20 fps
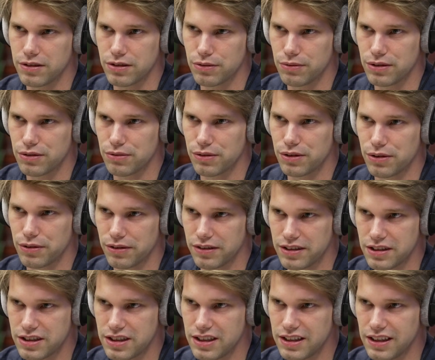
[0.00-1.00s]
which we're
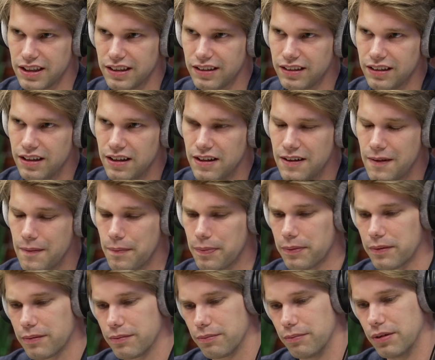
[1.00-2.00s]
currently seeing.
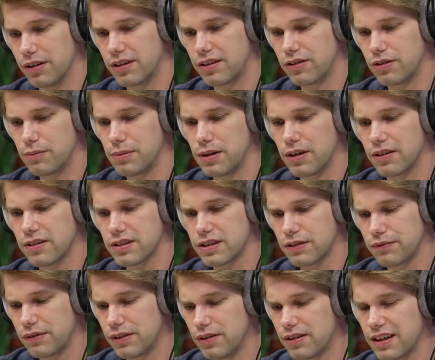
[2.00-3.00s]
But to be honest,
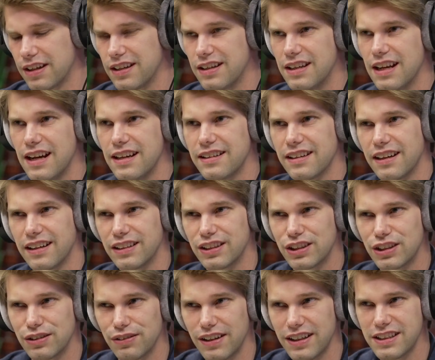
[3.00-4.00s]
if we look at data
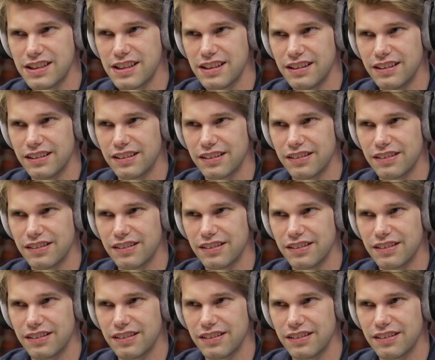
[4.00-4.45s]
extraction,